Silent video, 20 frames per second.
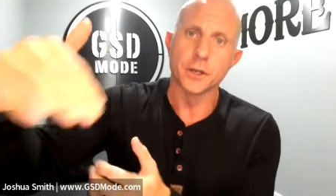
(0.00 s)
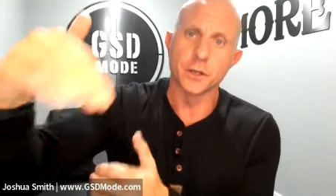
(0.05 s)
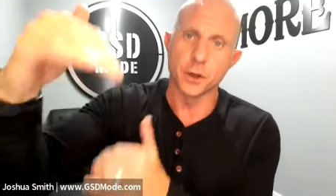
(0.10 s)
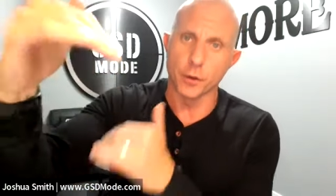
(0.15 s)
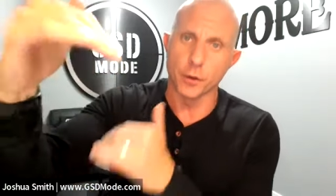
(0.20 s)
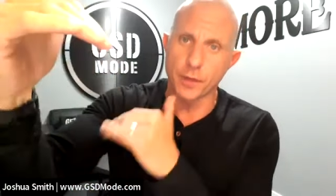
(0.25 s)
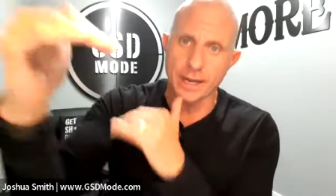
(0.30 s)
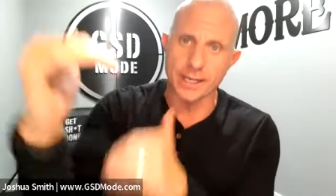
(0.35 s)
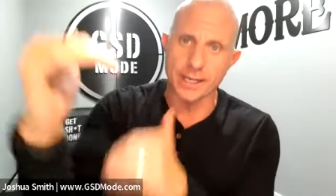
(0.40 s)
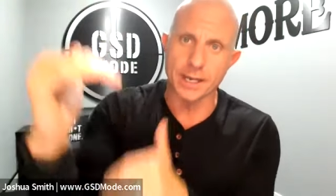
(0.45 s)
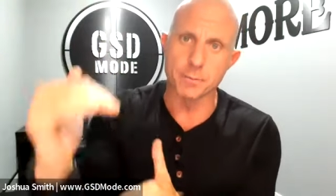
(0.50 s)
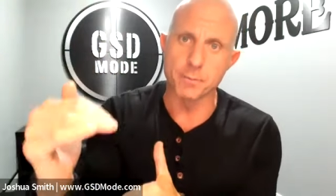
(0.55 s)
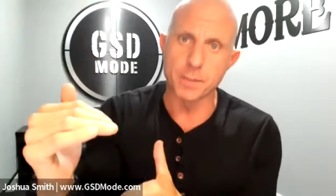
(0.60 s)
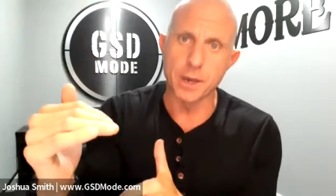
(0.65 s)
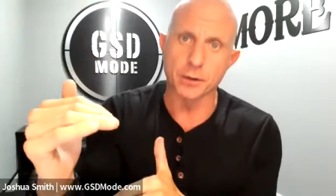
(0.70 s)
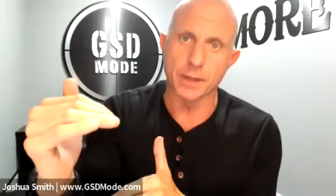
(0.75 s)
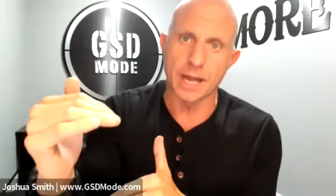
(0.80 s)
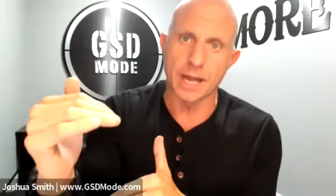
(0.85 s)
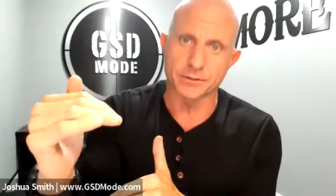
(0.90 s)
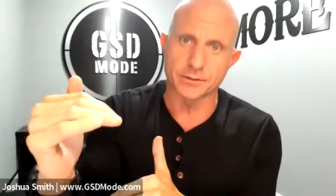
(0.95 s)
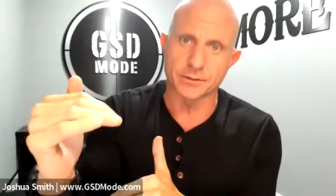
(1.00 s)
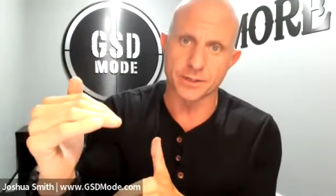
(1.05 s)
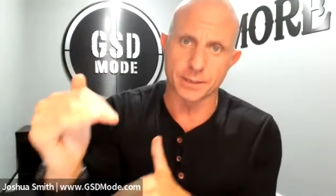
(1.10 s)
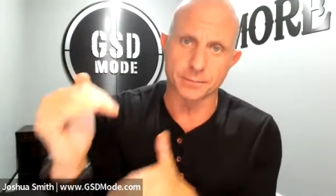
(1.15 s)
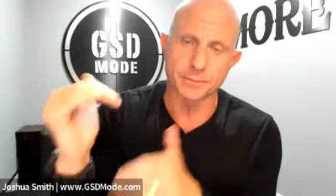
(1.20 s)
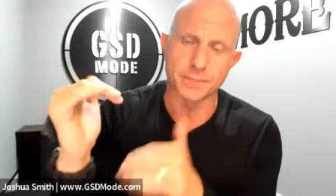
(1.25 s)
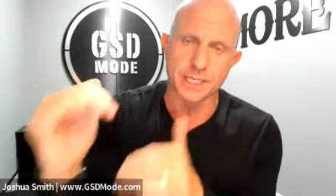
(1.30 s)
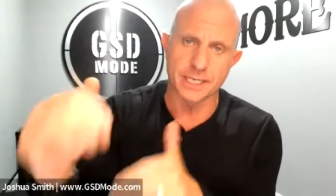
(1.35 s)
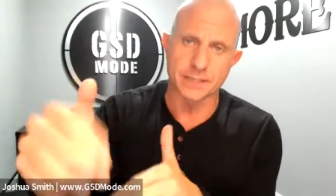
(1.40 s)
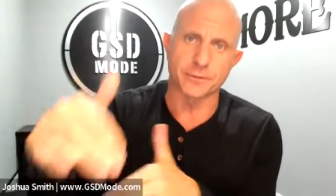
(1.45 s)
you know, that get mailed out to
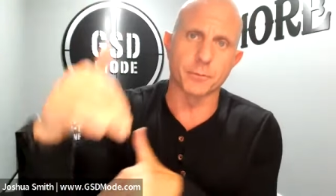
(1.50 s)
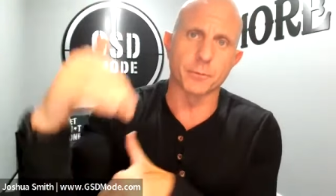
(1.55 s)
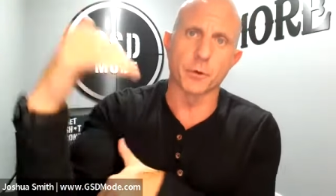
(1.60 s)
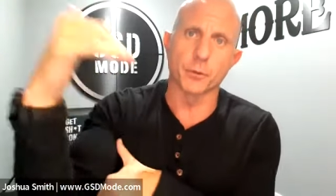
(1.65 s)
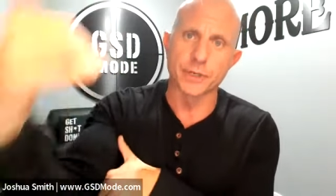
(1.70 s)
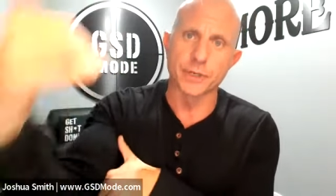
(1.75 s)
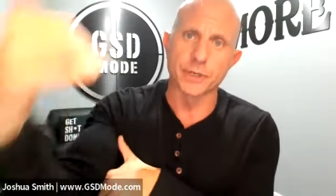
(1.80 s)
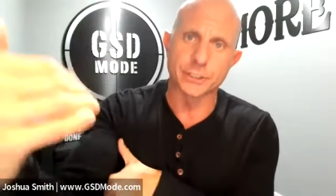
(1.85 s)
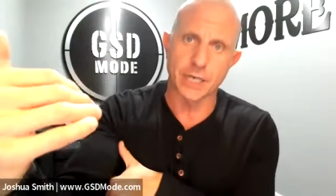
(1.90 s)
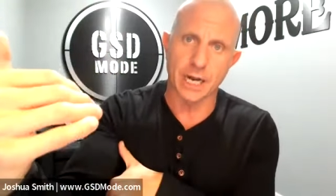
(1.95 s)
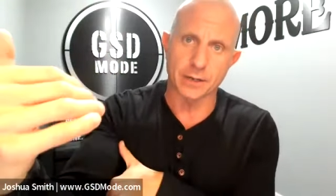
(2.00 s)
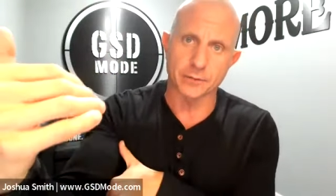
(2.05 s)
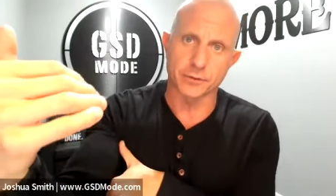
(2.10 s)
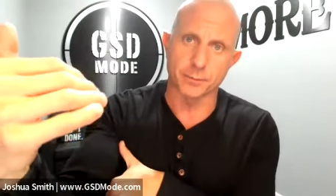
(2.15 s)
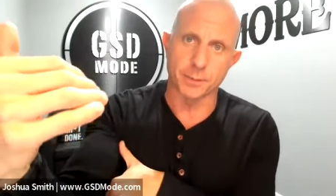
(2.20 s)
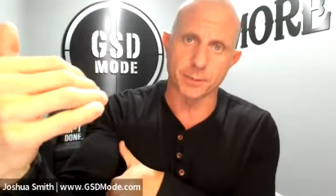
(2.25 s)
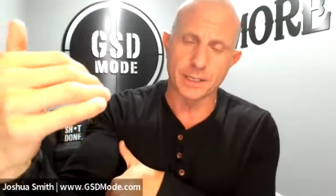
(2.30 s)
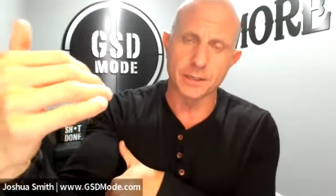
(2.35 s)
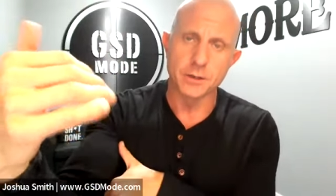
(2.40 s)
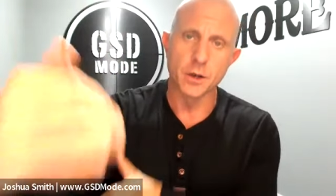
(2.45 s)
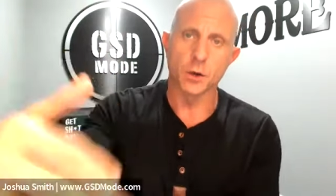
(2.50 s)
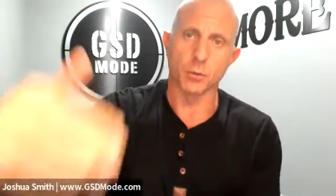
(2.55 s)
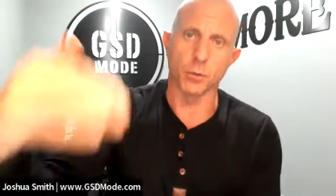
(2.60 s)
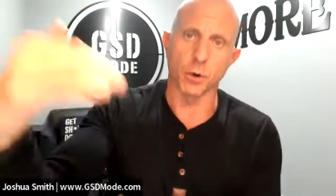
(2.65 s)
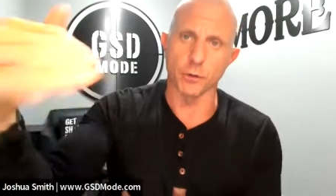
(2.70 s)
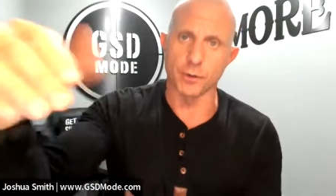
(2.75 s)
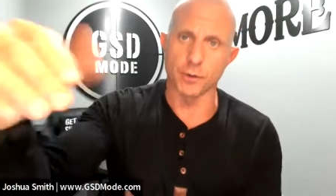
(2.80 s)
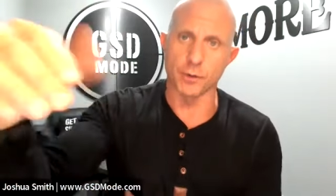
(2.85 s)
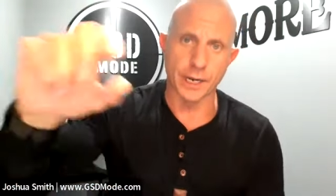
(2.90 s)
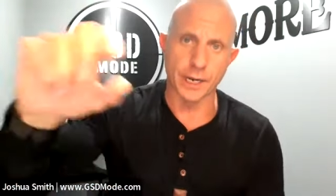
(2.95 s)
them to get them to reach out to me.
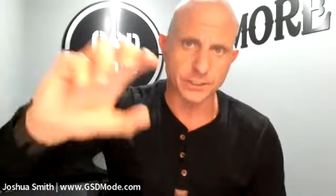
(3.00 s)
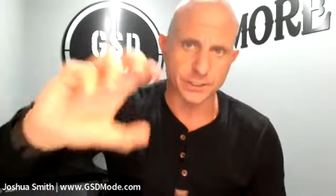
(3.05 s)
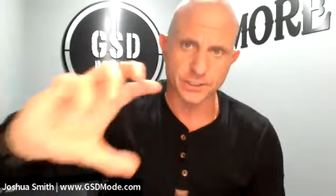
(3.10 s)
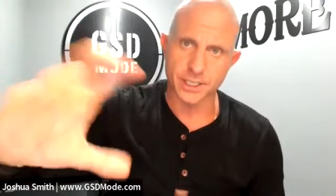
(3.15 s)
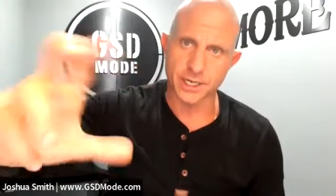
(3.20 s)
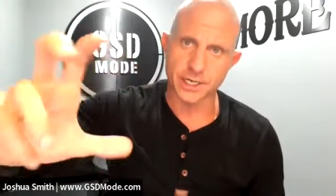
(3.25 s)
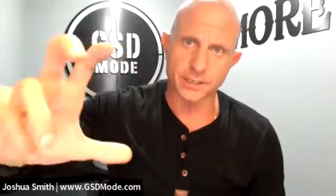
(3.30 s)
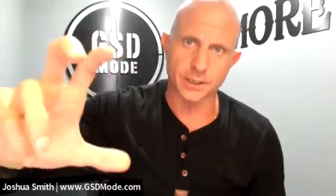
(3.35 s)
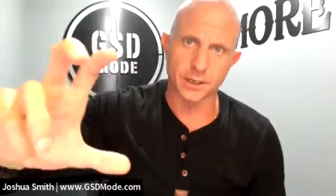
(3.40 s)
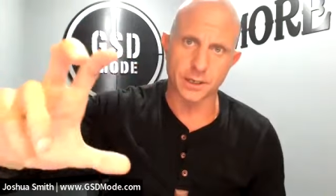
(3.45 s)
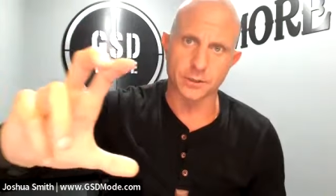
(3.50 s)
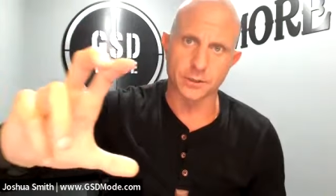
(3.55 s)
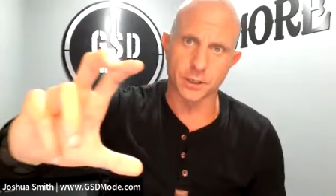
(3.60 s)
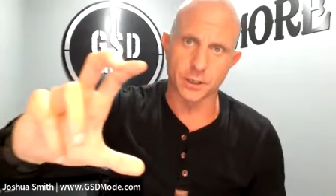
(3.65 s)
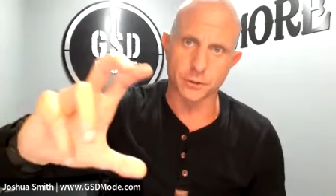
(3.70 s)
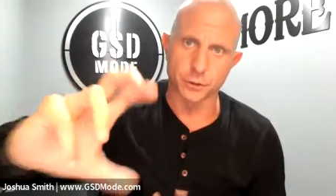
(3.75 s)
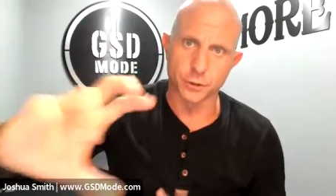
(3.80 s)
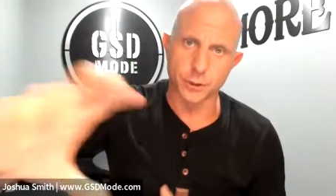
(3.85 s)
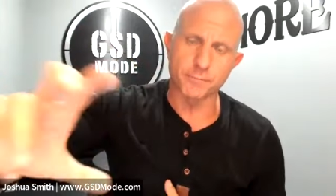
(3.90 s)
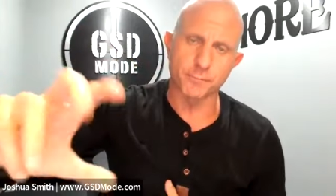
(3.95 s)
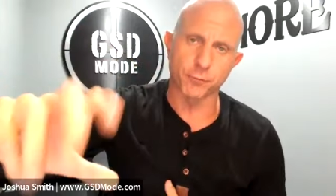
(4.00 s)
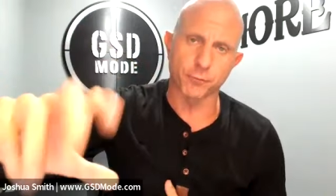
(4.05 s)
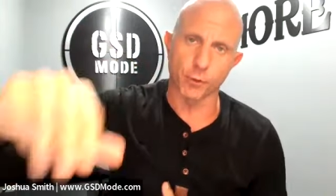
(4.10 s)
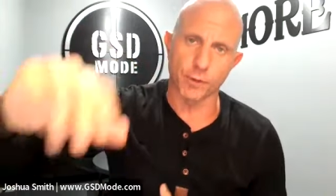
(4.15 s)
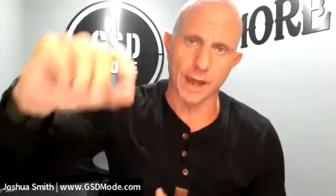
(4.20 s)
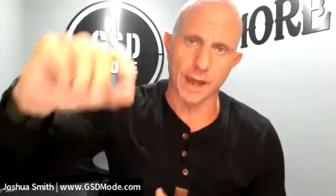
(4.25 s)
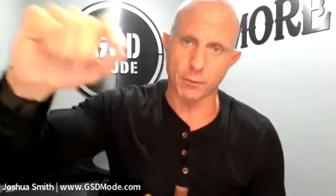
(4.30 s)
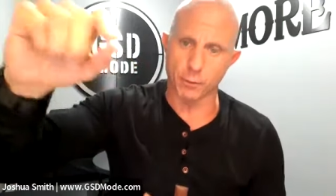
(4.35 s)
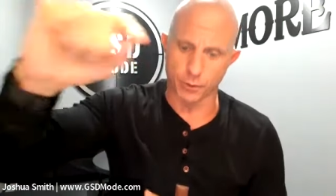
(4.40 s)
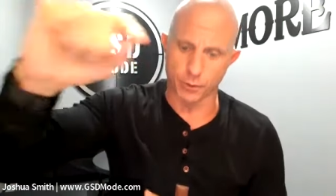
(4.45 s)
Well, then I just set a, a, a drip for
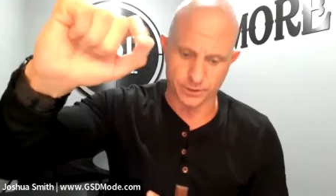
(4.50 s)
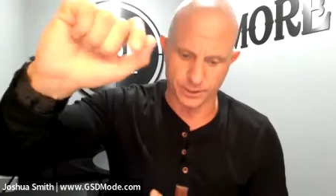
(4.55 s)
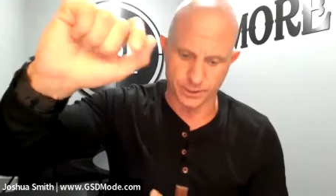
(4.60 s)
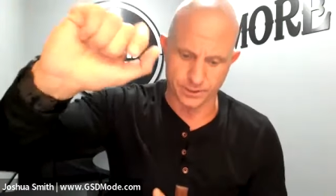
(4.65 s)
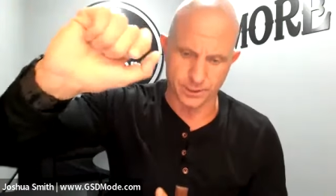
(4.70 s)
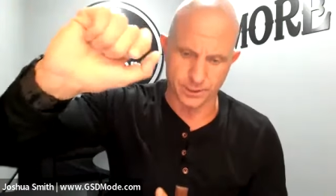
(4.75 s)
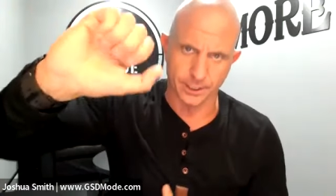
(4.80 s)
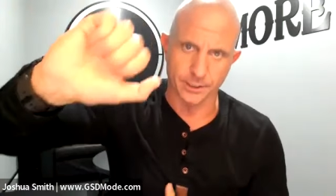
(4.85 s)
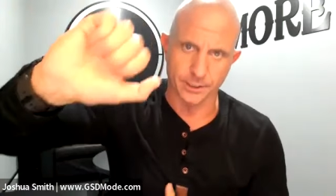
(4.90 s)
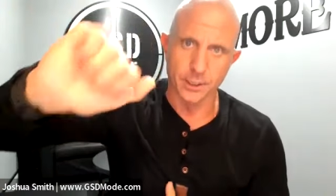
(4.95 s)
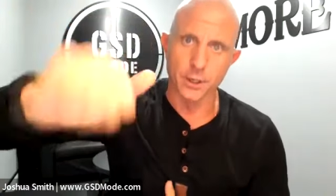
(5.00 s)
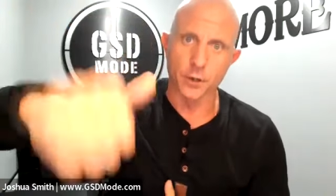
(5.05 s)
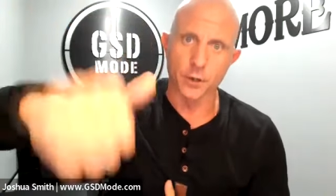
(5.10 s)
that where it's just like,